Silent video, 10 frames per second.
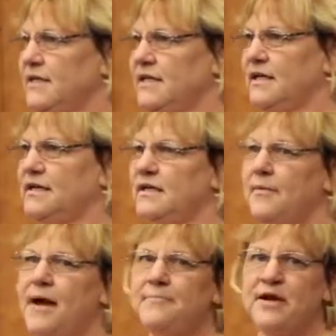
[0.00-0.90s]
So I did.
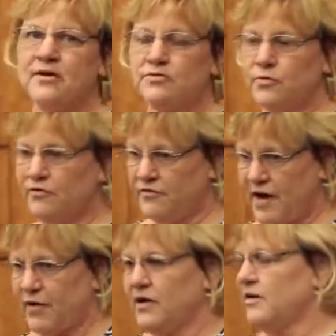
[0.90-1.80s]
Now, my parents were
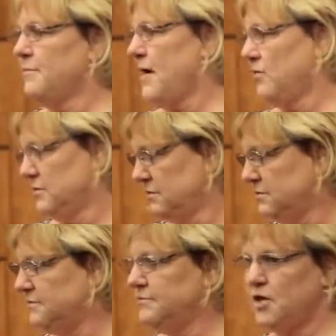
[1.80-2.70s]
very good about,
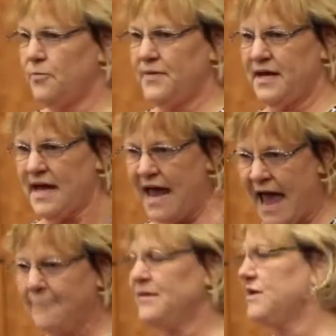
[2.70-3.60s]
being
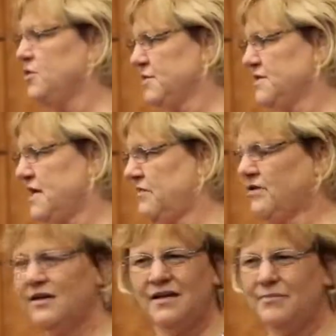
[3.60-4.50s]
happy that you were
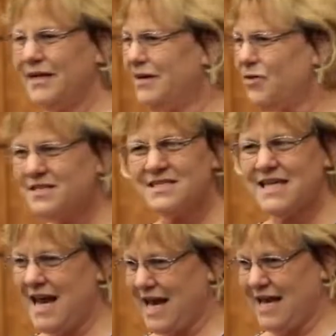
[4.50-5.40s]
safe. But he
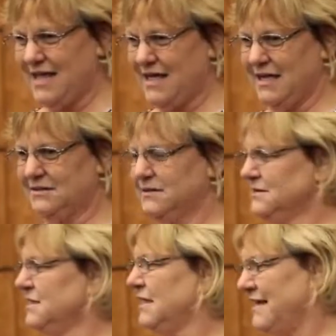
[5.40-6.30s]
wasn't saying anything.
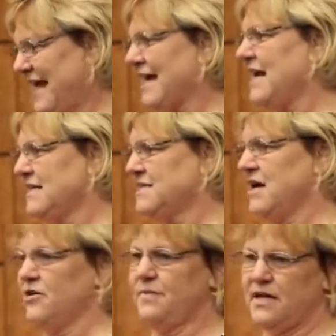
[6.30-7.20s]
And that kind of
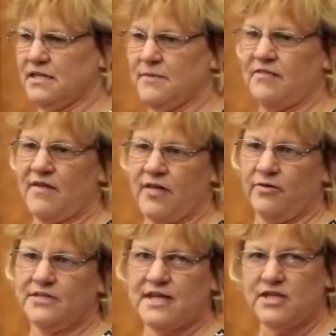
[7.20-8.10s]
scared me because my
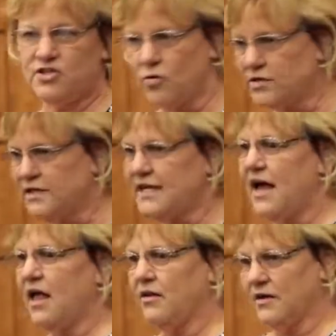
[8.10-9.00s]
father always had a joke to
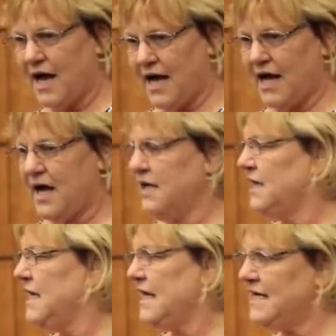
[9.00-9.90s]
tell or
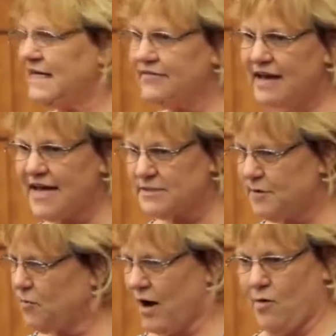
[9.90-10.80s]
ha-ha. He didn't even
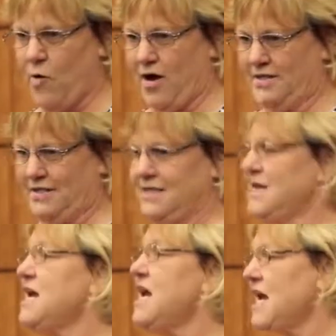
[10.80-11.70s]
ask me where I
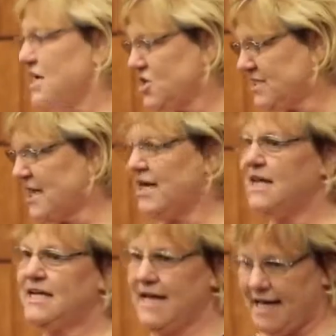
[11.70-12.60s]
was. He just
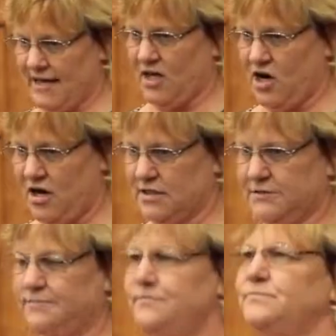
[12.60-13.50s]
said, get in the
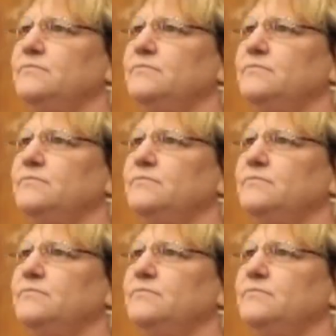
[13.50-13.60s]
car.